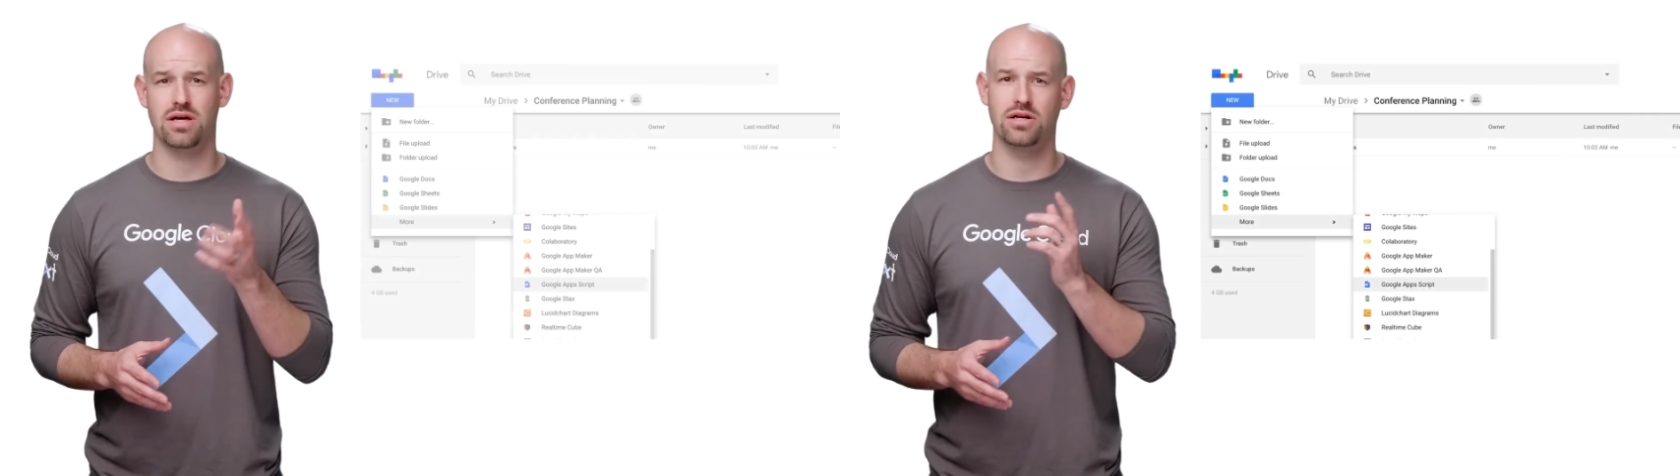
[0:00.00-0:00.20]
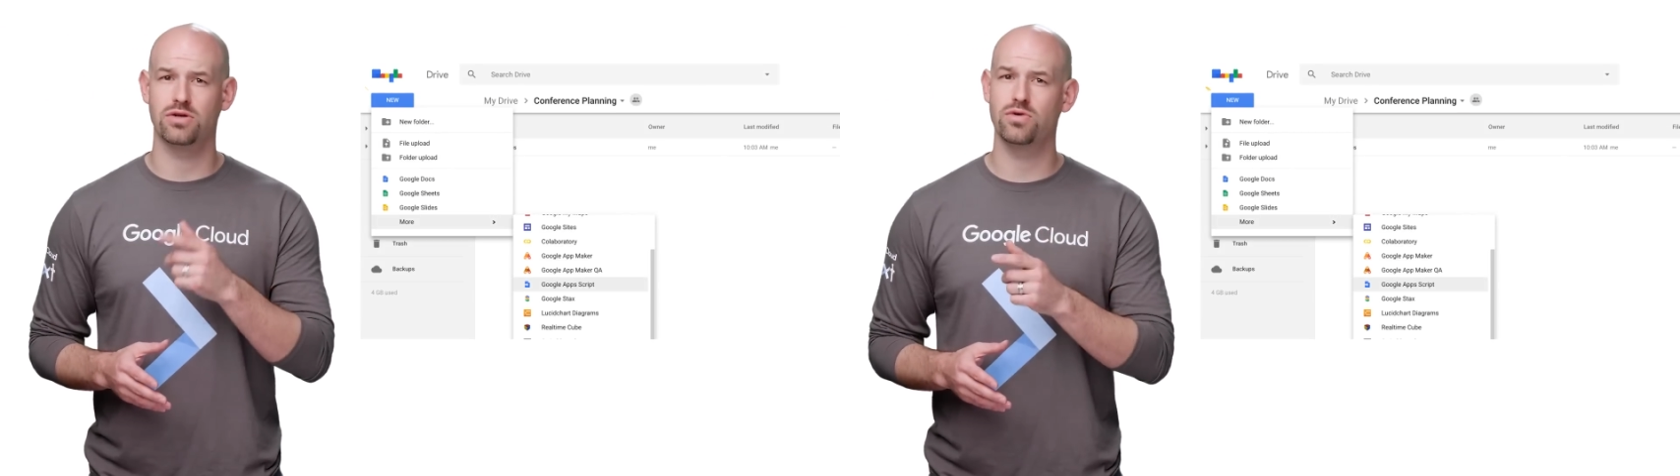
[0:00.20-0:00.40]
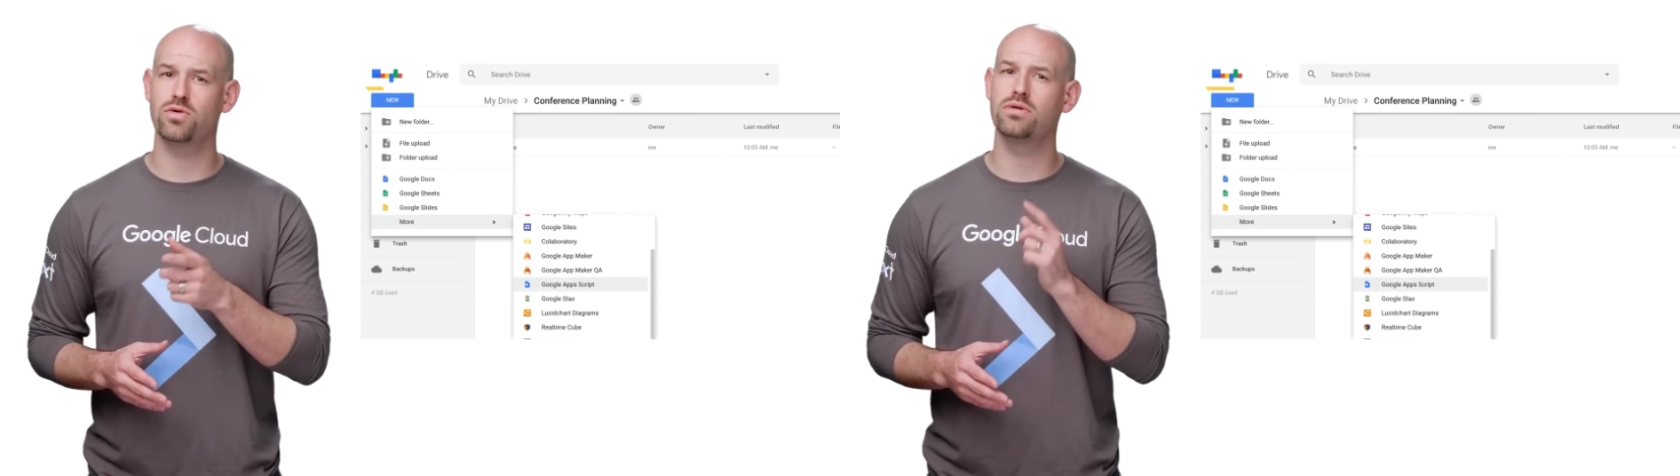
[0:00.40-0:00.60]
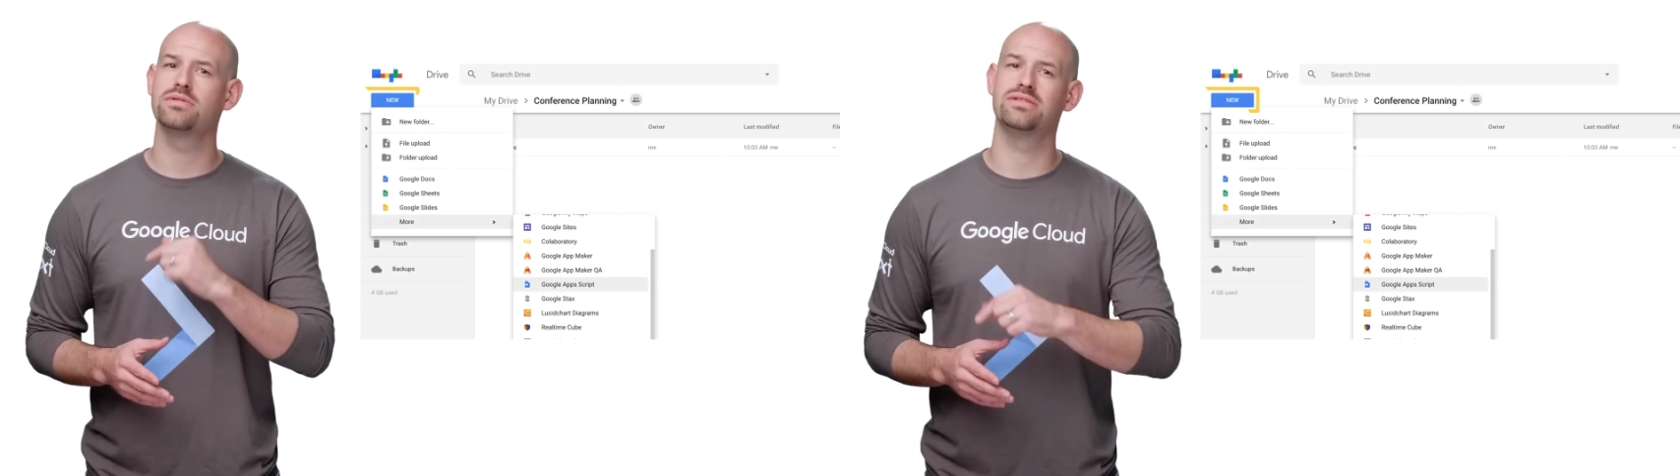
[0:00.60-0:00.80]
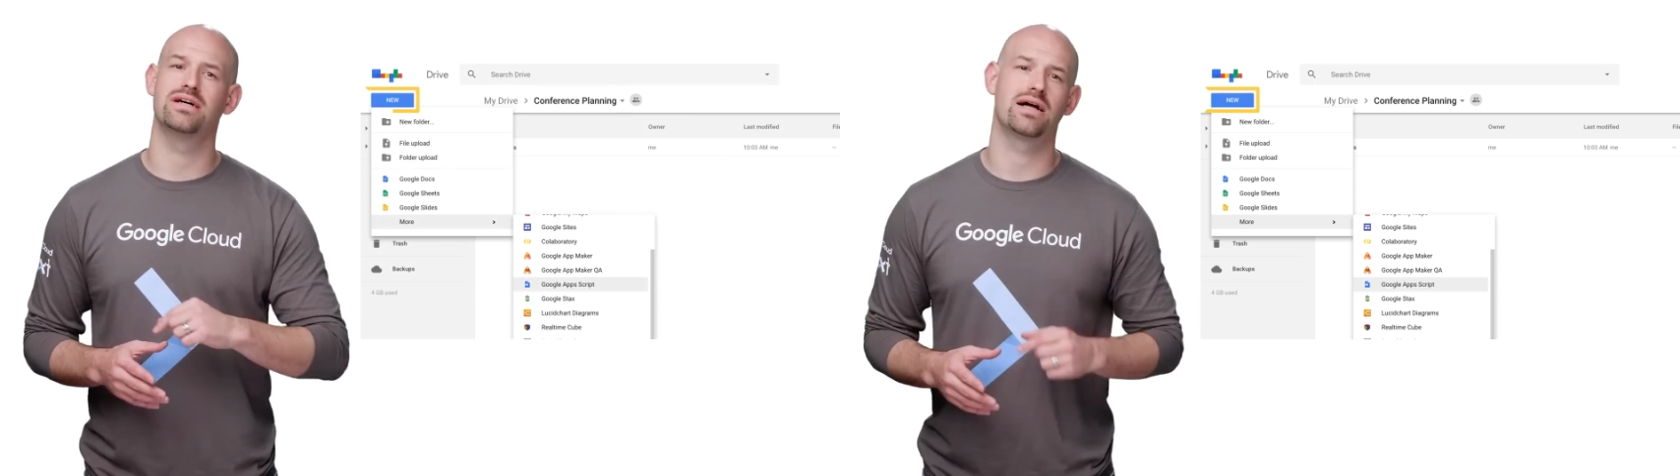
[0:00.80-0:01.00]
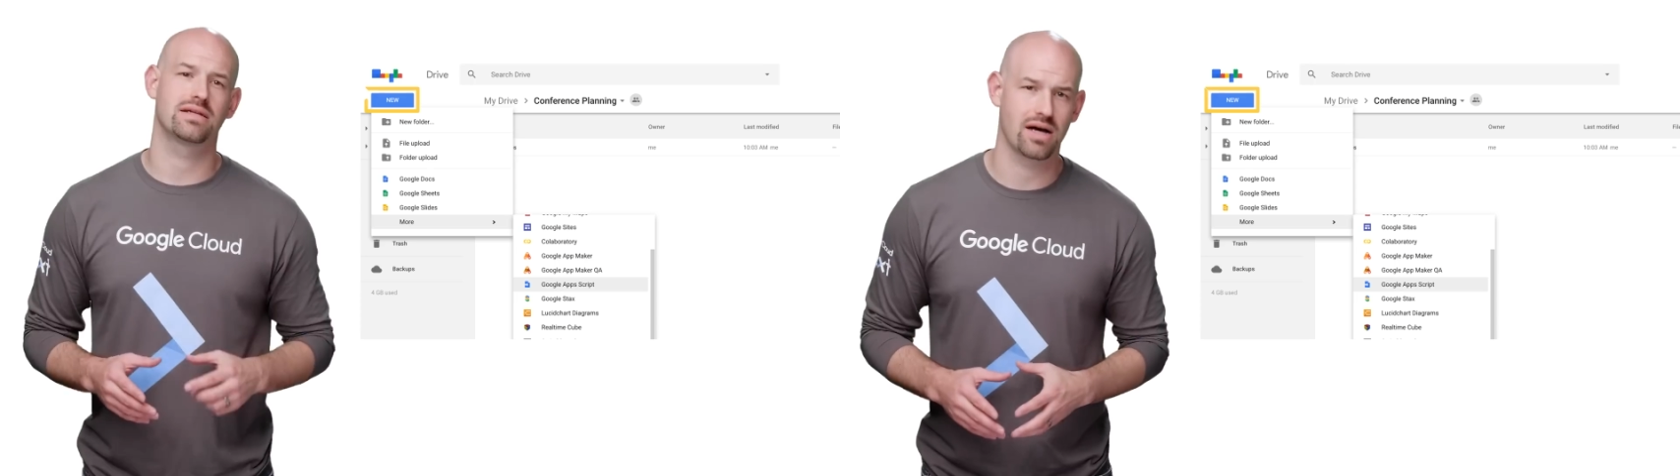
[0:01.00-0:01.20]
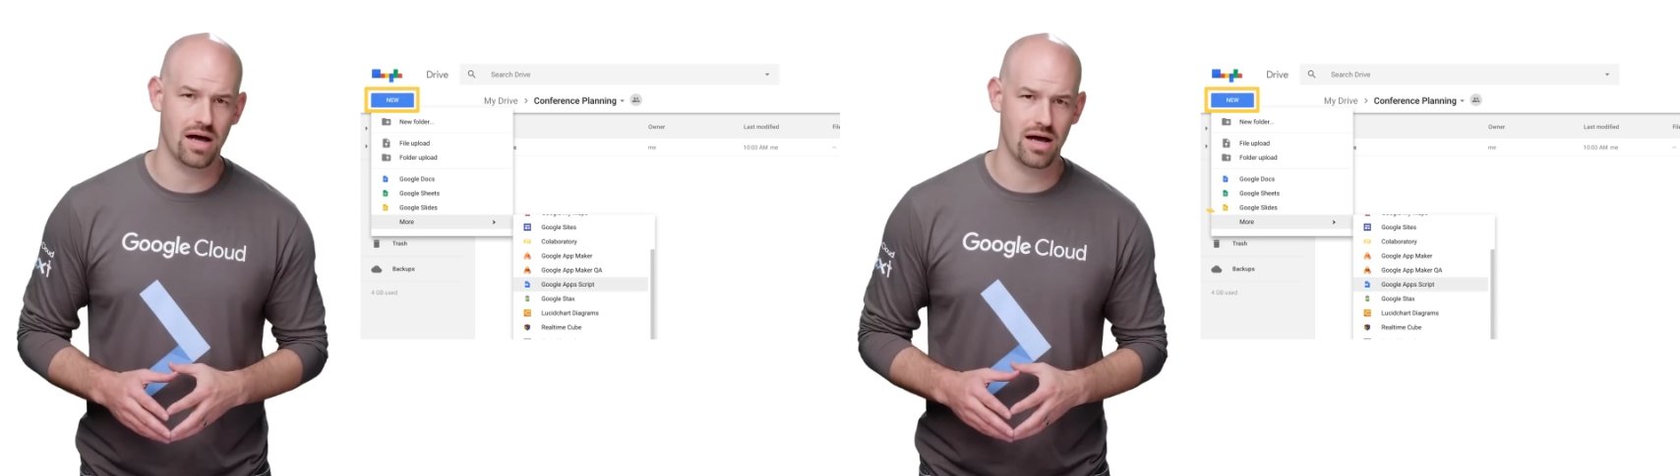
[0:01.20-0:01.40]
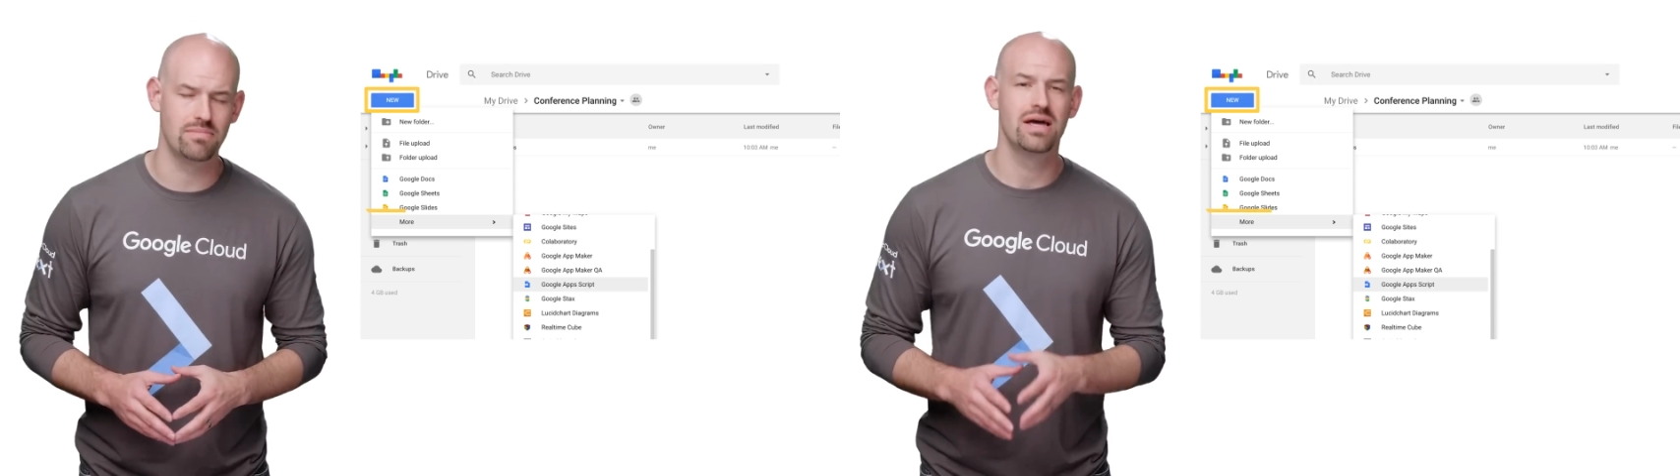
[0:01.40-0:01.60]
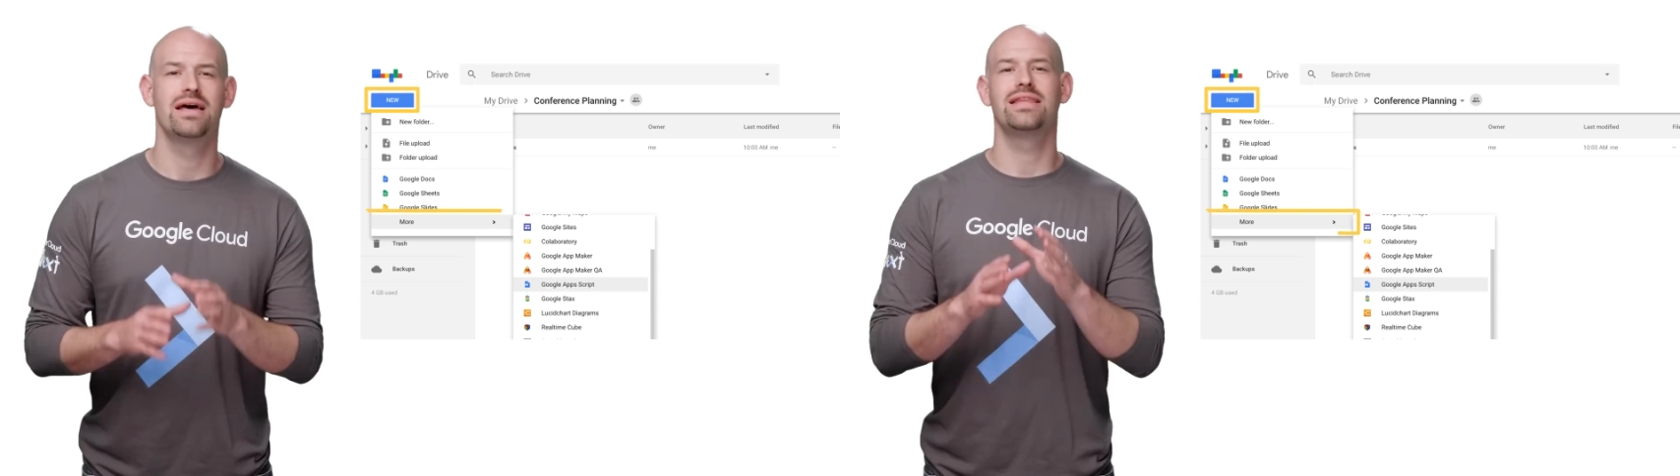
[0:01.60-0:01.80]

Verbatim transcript: dot google dot com.